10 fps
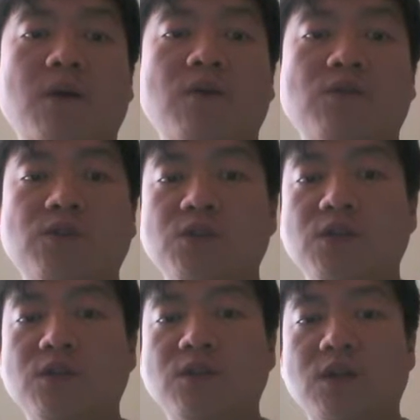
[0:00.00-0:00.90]
which
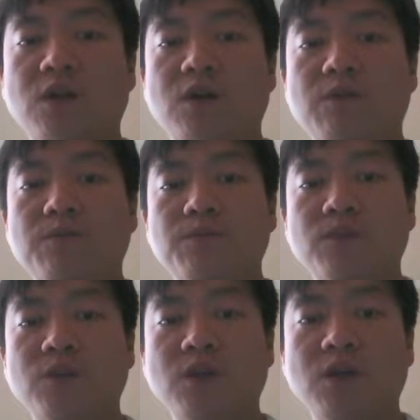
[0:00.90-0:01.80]
is
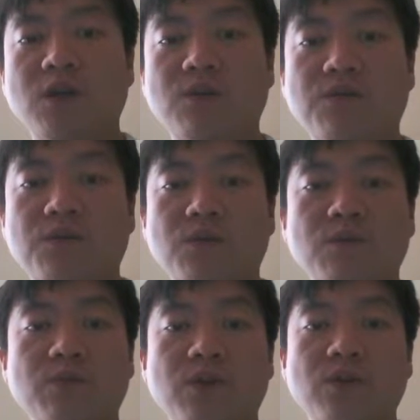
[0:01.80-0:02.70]
the data
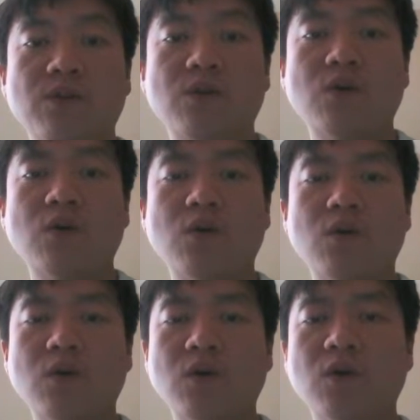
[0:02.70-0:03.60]
for median
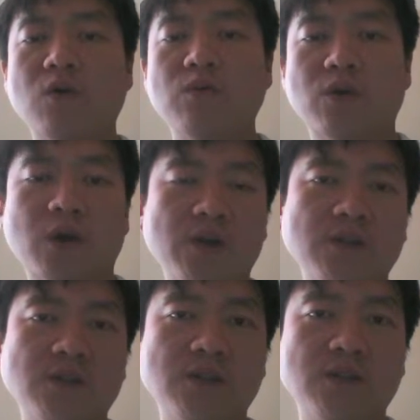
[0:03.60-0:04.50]
home
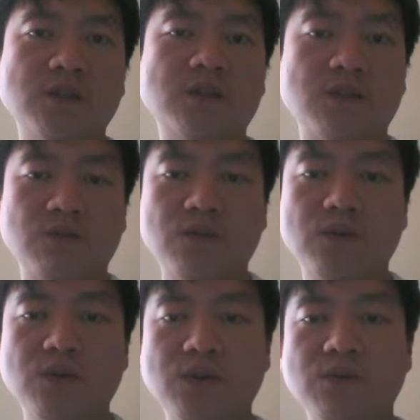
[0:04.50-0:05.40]
price in
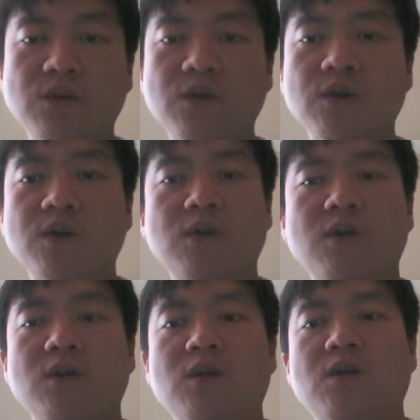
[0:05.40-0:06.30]
Denver area.
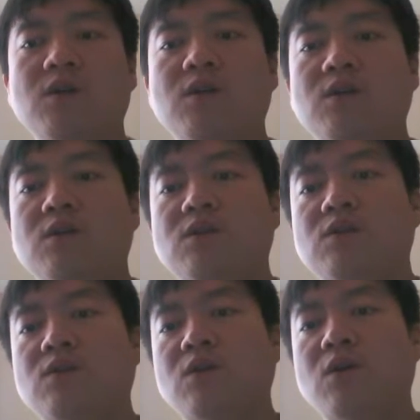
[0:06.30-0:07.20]

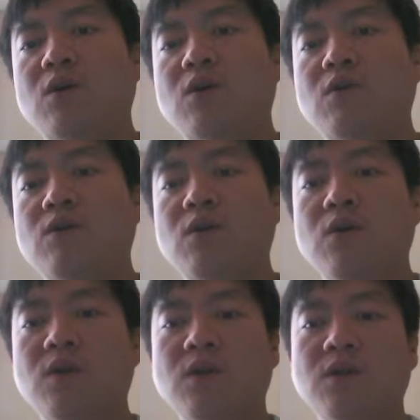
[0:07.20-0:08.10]
So we
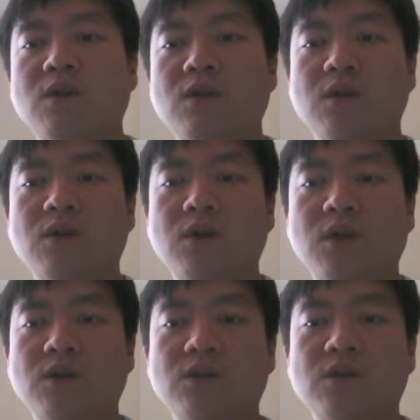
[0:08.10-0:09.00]
call it
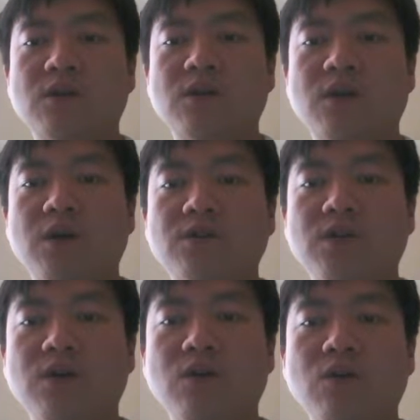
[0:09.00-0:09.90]
like a
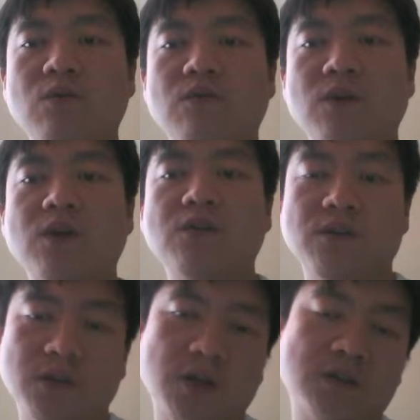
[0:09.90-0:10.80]
Zillow Home Value
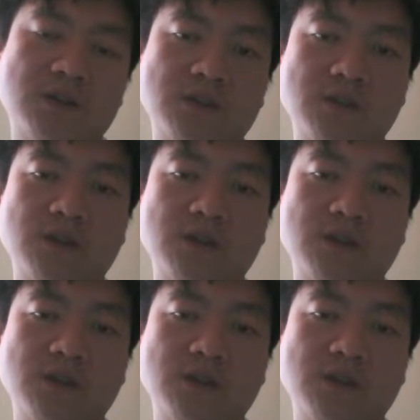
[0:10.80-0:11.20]
Index.